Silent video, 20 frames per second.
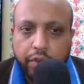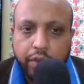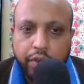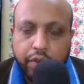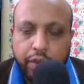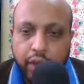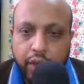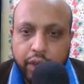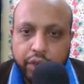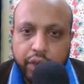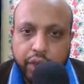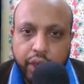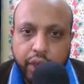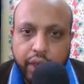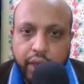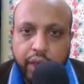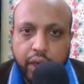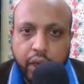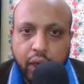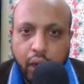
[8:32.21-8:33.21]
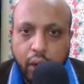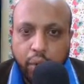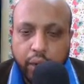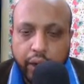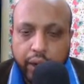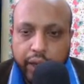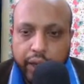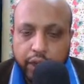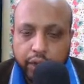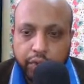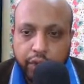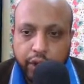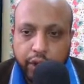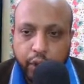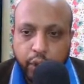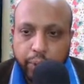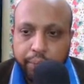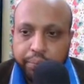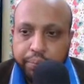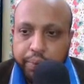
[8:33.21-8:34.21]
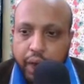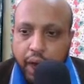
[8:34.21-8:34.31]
we will see in our next video.